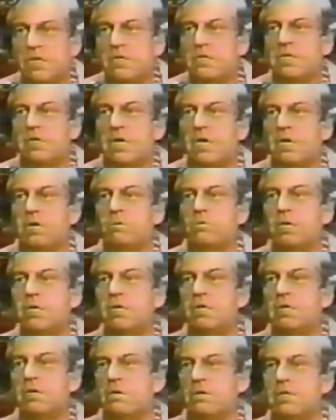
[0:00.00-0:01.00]
uh, we can
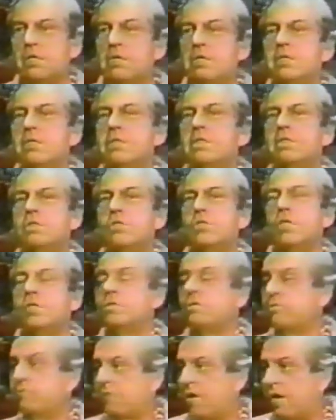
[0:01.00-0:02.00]
only send you
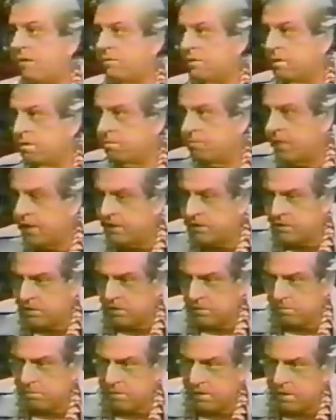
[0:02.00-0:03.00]
500 pages
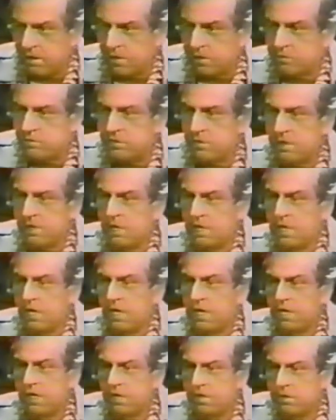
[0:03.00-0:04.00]
because
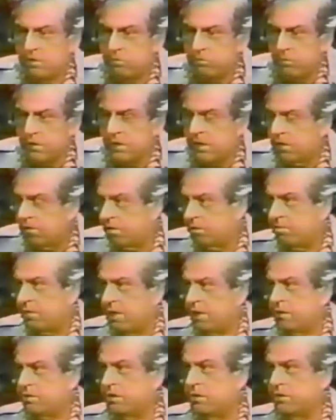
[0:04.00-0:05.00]
300
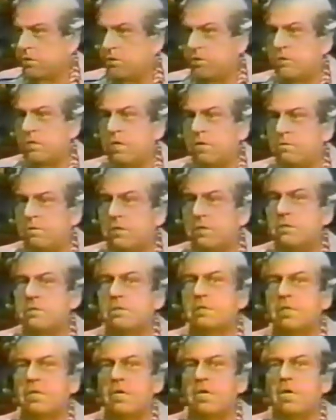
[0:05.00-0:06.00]
pages of it
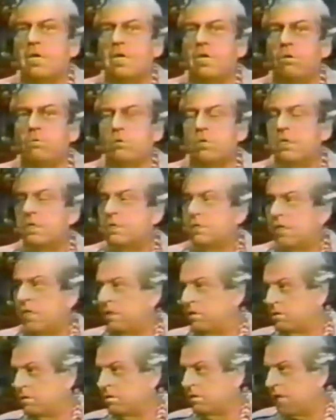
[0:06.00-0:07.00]
would
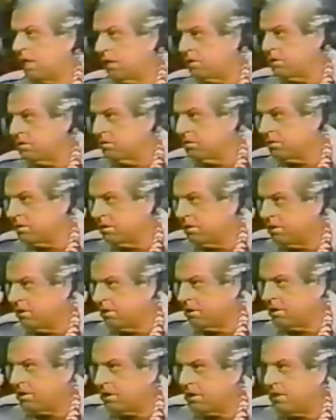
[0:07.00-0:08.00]
endanger national
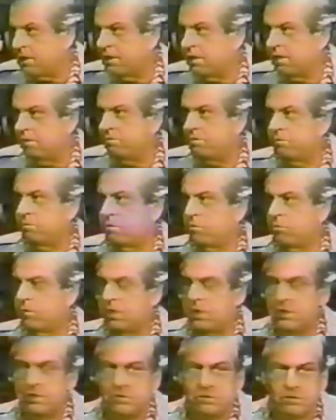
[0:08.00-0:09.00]
security if it were
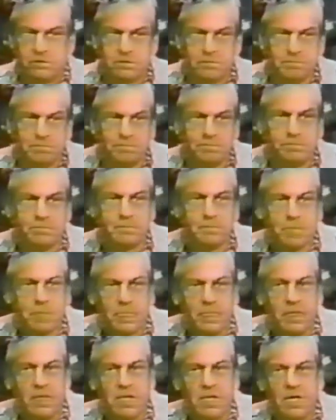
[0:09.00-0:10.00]
released.
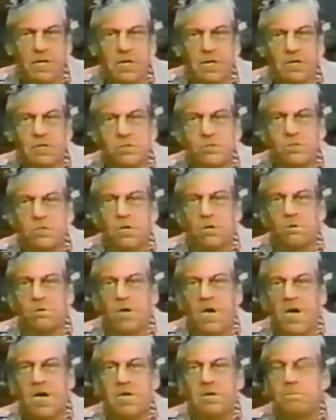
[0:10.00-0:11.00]
So
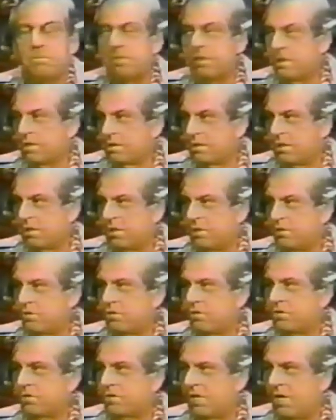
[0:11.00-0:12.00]
I appealed this,
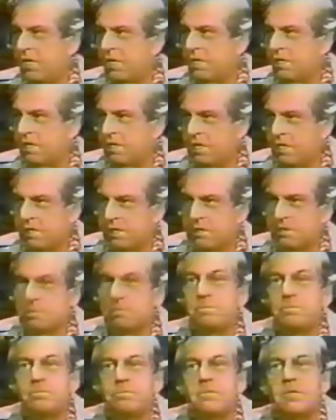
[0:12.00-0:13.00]
and uh,
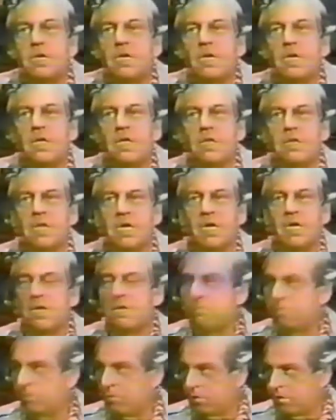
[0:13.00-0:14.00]
they had a
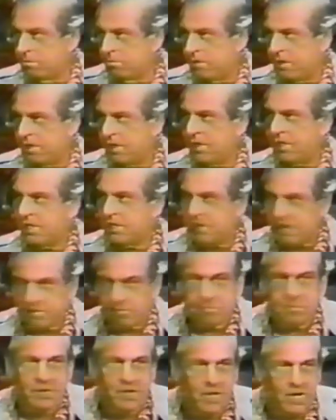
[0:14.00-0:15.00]
board meeting at the
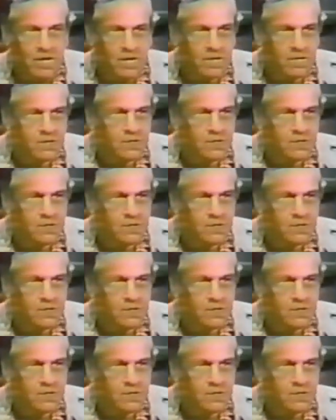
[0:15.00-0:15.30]
FBI, and